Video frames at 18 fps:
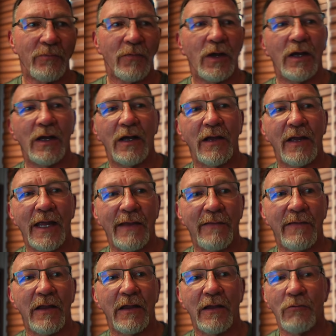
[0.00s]
Uh,
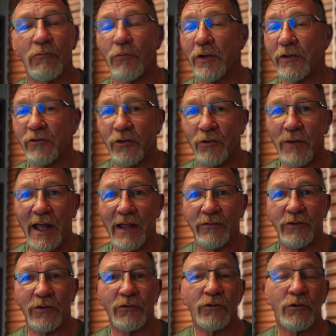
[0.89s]
and, and once you
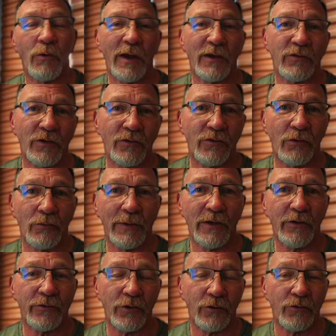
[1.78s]
ask those questions, the
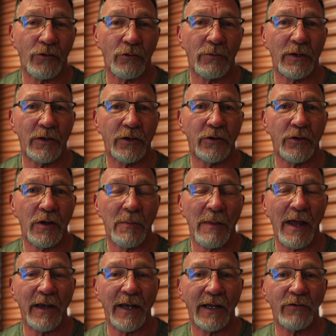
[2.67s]
realtors are really good
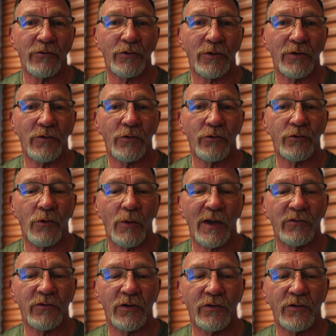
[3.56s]
about answering those
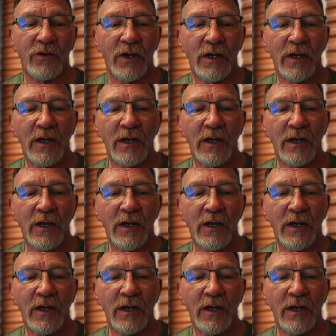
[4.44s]
questions.